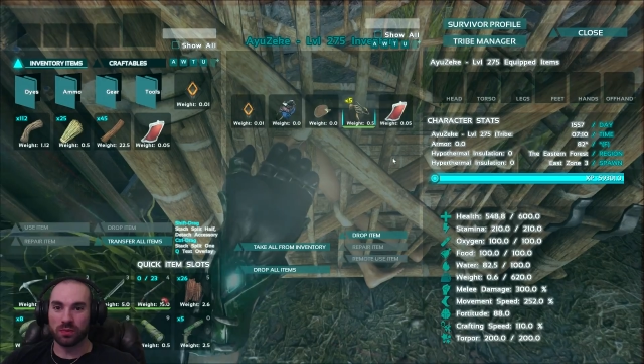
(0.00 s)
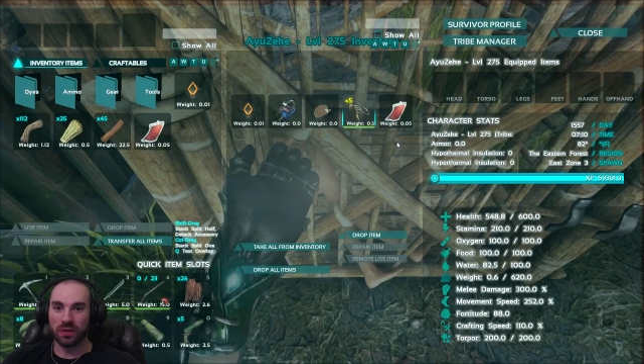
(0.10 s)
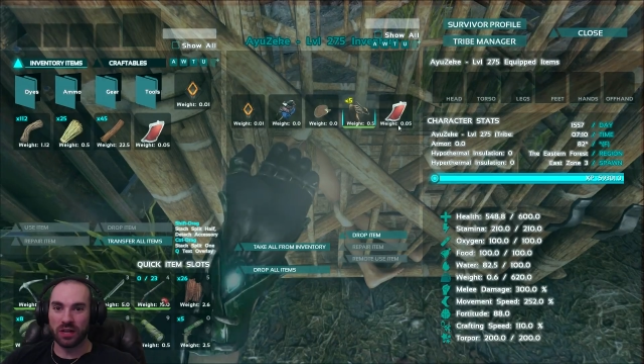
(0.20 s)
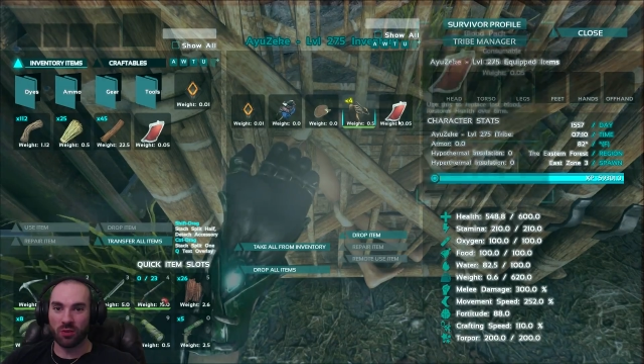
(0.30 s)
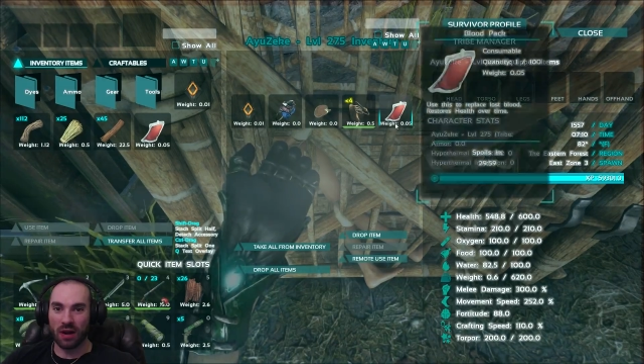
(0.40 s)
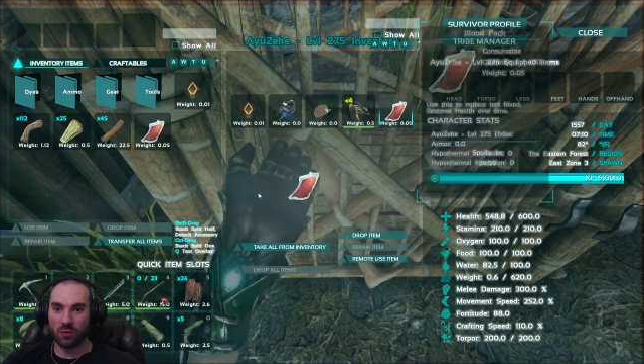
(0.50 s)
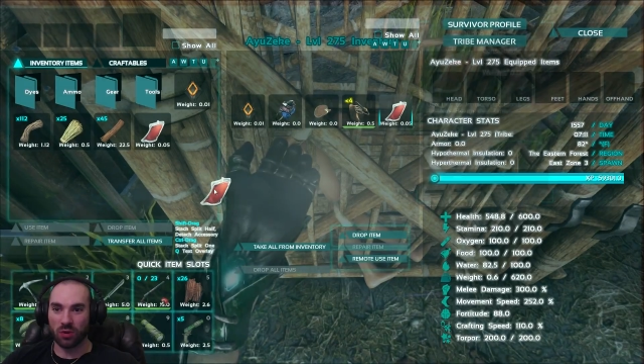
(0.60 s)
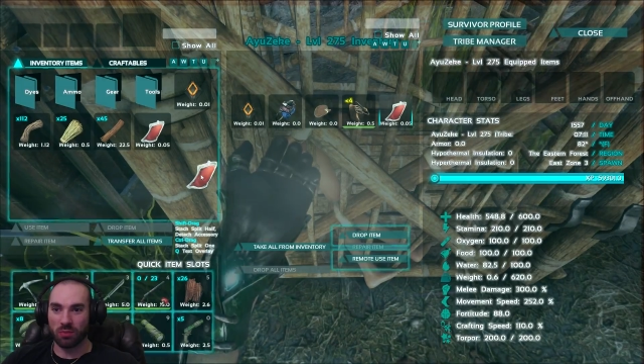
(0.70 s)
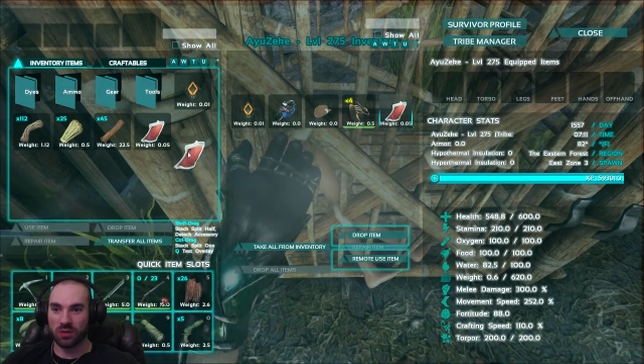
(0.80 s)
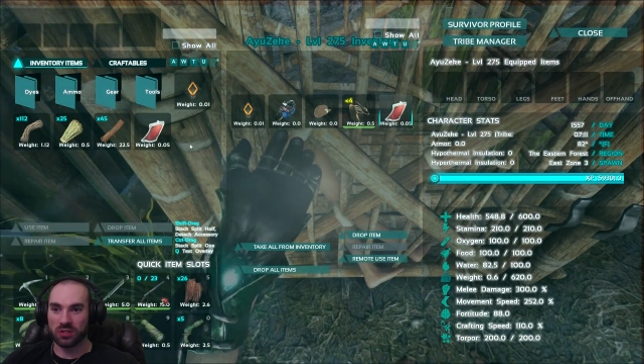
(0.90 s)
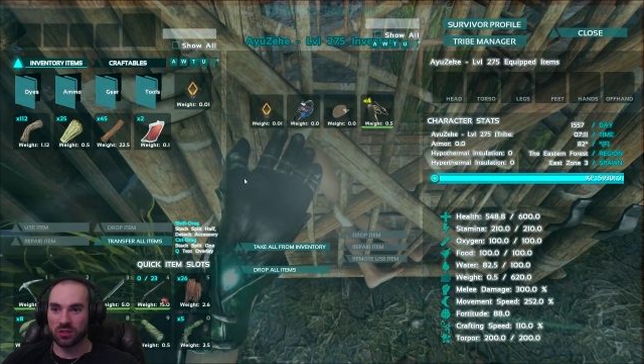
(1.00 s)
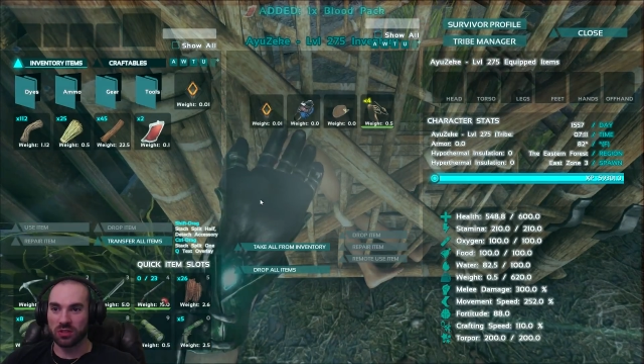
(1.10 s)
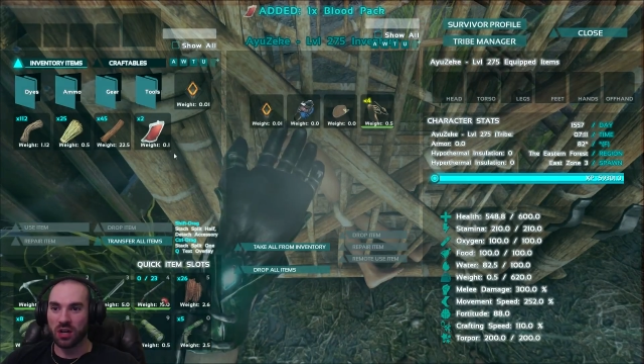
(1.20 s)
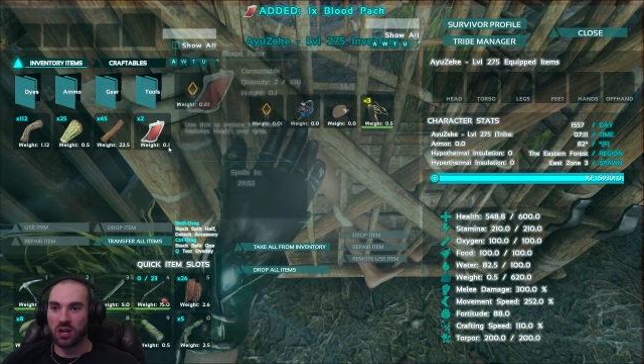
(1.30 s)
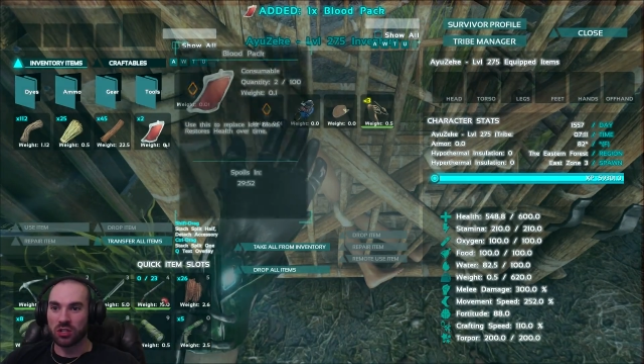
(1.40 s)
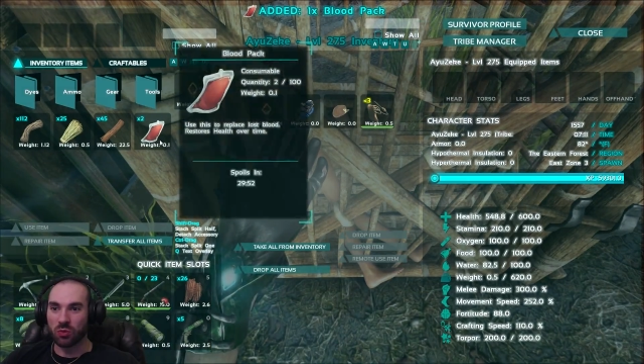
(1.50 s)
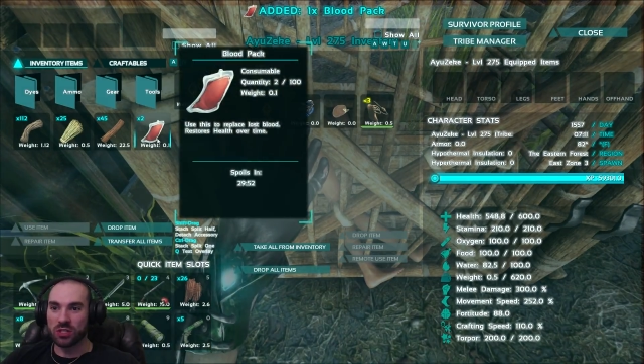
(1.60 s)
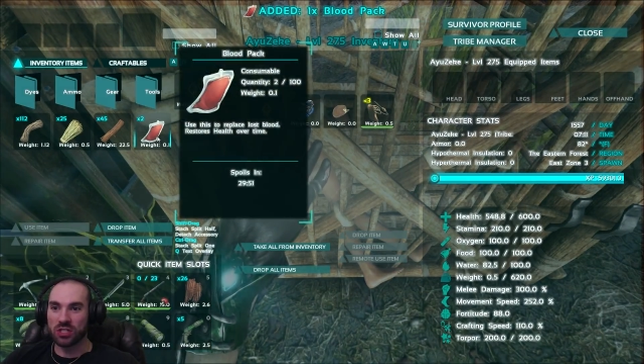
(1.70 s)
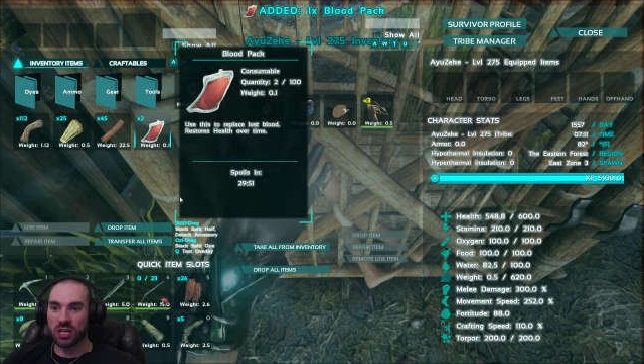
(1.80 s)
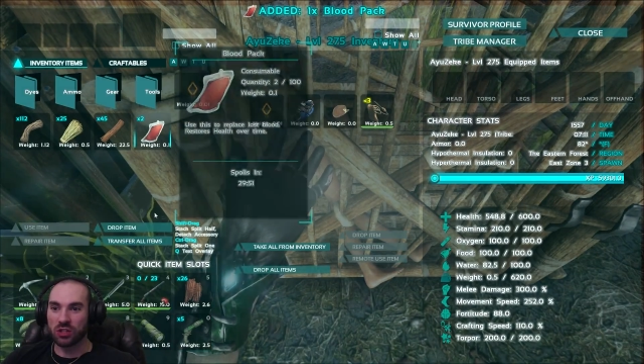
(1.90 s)
interact with our prisoners. So we
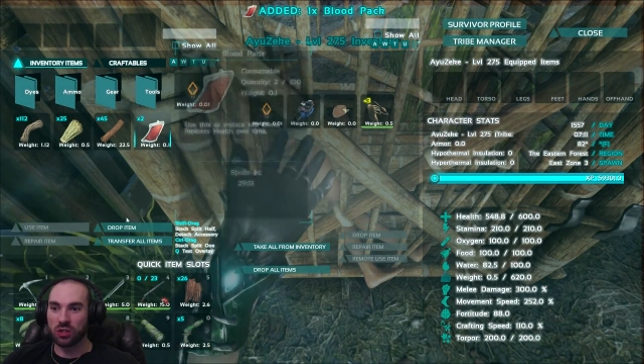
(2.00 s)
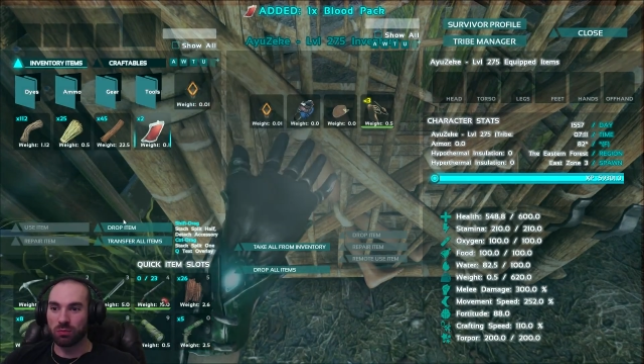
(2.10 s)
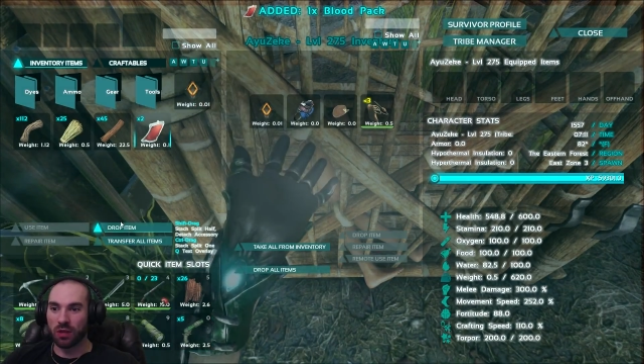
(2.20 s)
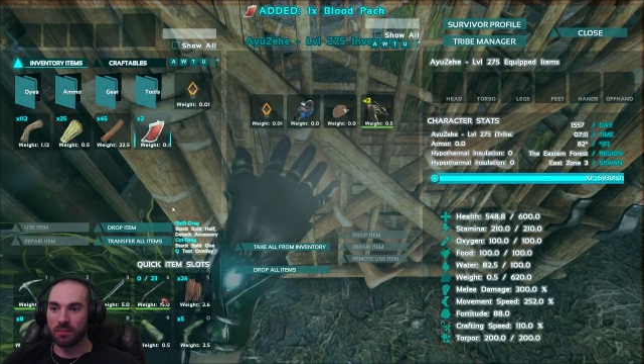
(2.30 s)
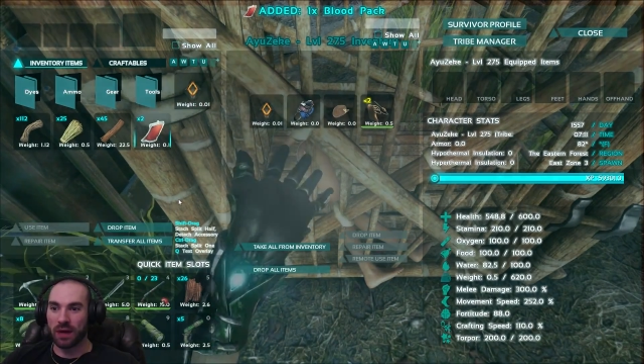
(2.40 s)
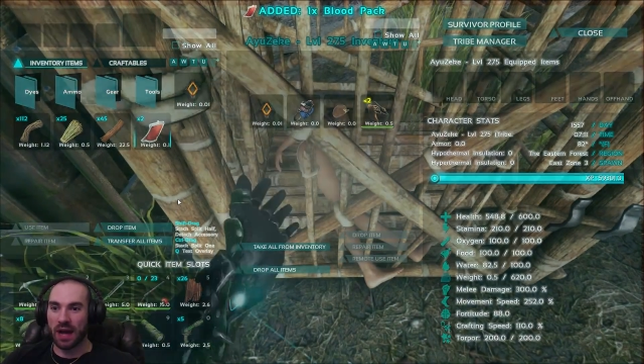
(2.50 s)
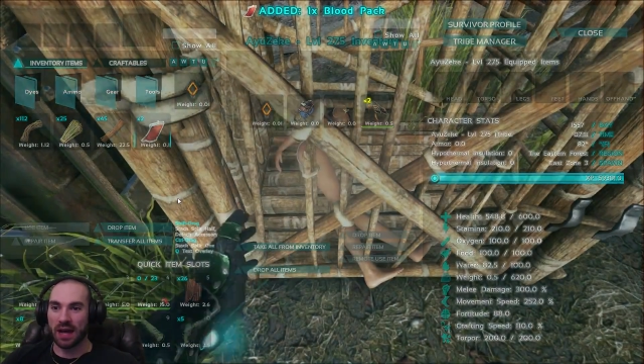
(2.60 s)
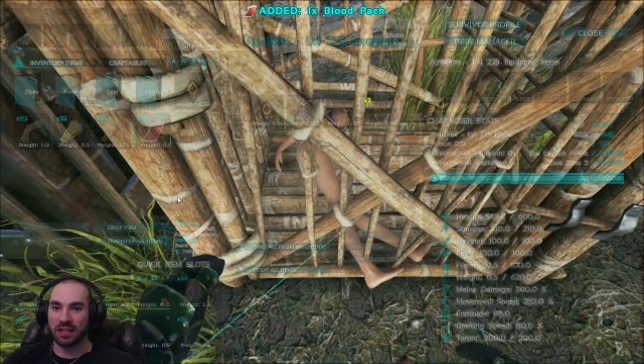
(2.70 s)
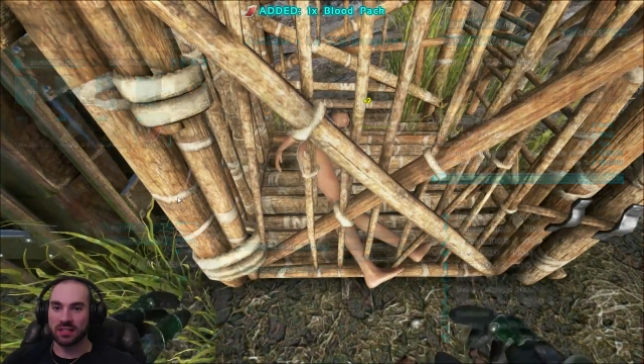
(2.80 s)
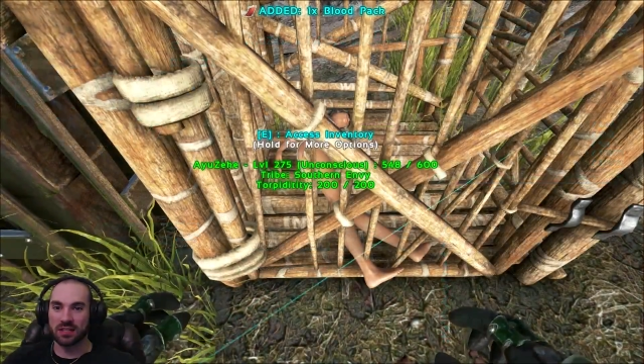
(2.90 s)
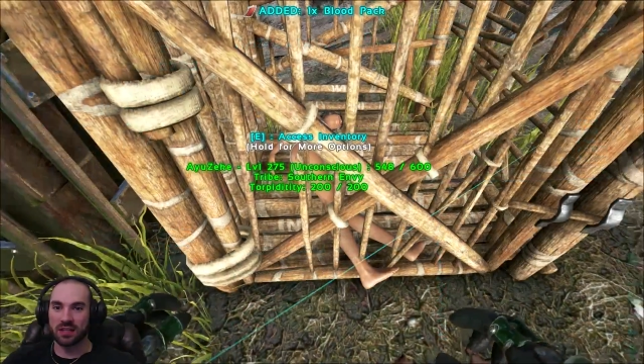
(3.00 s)
just got two blood bags